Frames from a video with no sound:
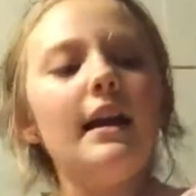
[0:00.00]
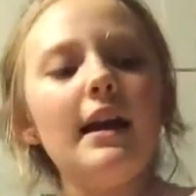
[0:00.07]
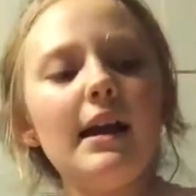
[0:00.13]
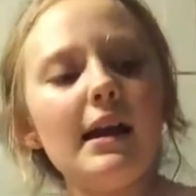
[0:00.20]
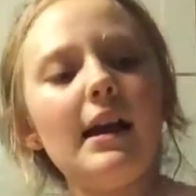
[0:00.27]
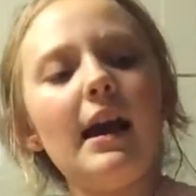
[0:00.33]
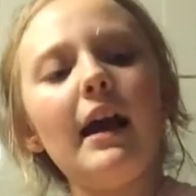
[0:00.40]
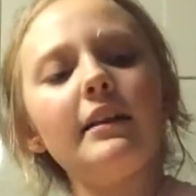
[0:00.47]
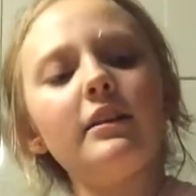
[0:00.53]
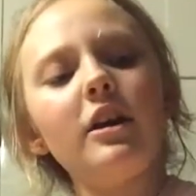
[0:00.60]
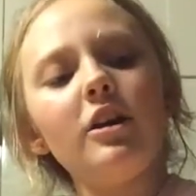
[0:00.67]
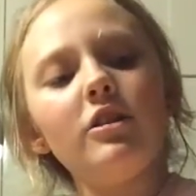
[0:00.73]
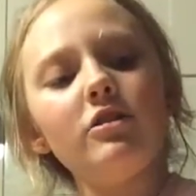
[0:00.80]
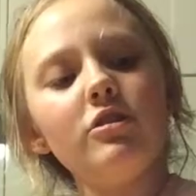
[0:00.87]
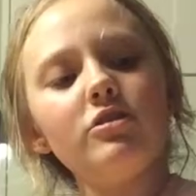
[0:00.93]
And
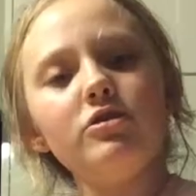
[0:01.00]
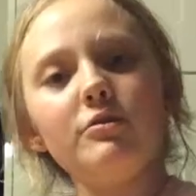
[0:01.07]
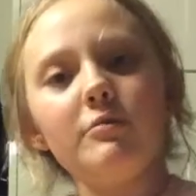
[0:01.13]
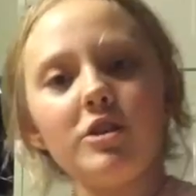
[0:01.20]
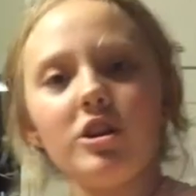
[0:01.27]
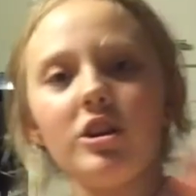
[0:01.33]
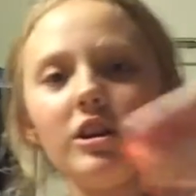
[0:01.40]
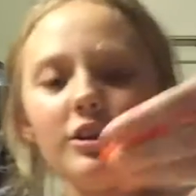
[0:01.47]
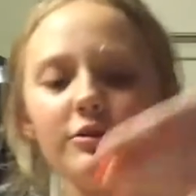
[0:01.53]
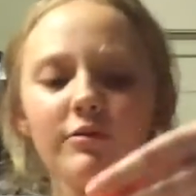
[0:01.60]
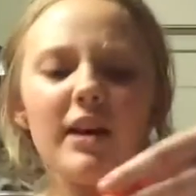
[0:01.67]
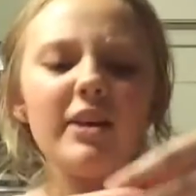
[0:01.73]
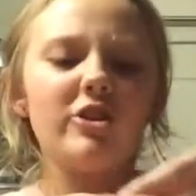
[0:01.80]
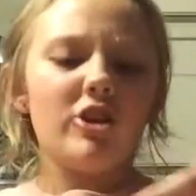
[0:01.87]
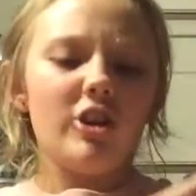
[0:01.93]
not too much chili,
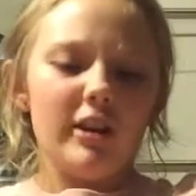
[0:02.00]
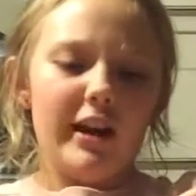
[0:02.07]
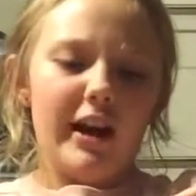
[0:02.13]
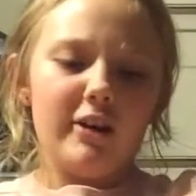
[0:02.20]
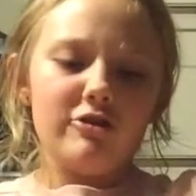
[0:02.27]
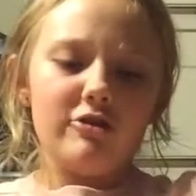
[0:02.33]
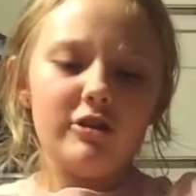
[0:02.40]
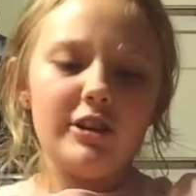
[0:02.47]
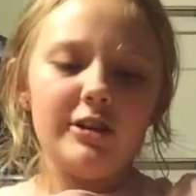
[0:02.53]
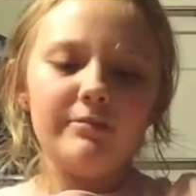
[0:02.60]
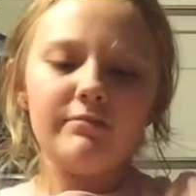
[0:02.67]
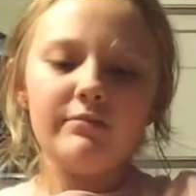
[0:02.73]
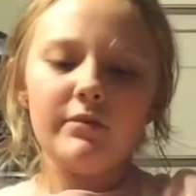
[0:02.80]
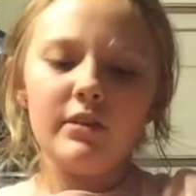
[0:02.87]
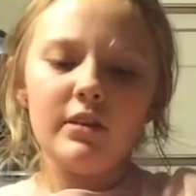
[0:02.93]
red chili actually.
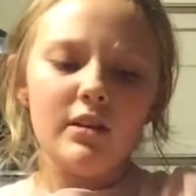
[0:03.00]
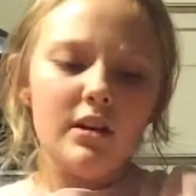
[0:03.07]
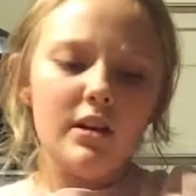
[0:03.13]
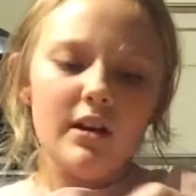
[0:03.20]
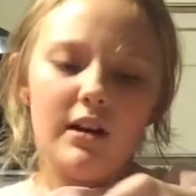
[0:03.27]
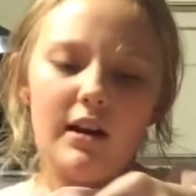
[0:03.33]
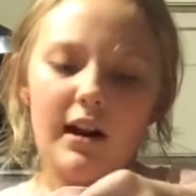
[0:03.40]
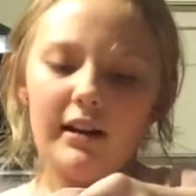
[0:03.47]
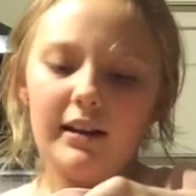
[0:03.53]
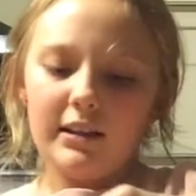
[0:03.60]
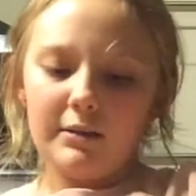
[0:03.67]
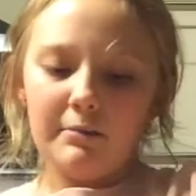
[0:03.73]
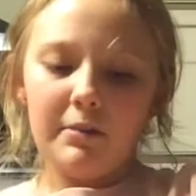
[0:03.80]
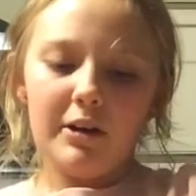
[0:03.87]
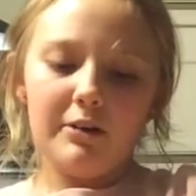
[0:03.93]
I like
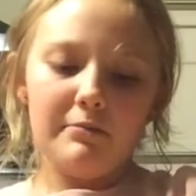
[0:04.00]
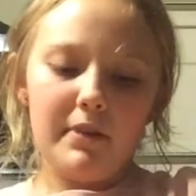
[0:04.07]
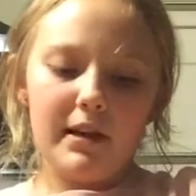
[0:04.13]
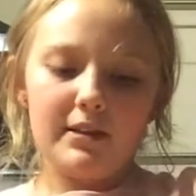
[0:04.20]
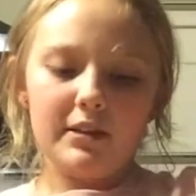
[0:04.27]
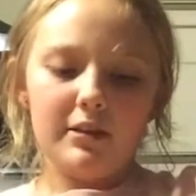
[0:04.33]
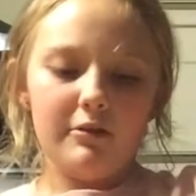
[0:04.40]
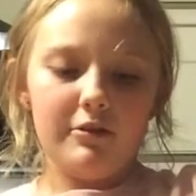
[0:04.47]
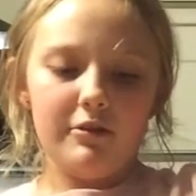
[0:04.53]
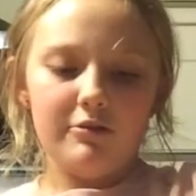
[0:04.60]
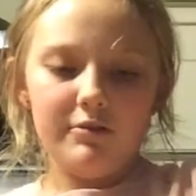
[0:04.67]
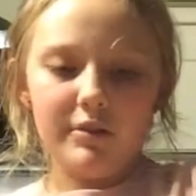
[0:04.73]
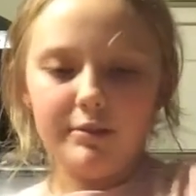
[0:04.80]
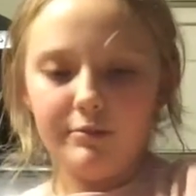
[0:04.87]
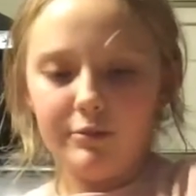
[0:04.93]
it better in Mexico
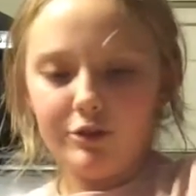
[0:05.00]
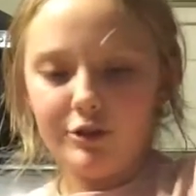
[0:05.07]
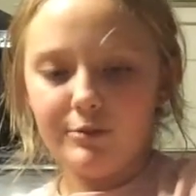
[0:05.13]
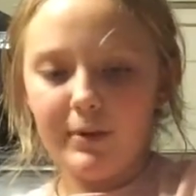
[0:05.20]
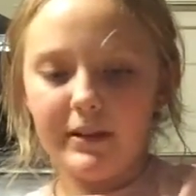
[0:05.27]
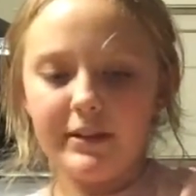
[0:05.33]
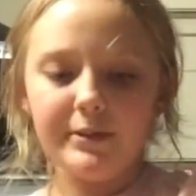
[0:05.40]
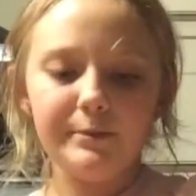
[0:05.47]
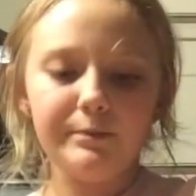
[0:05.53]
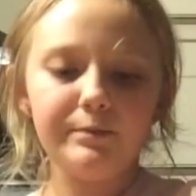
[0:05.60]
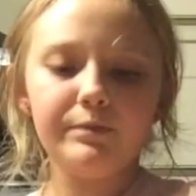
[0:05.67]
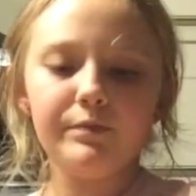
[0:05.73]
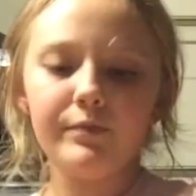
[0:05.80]
though, more spicy.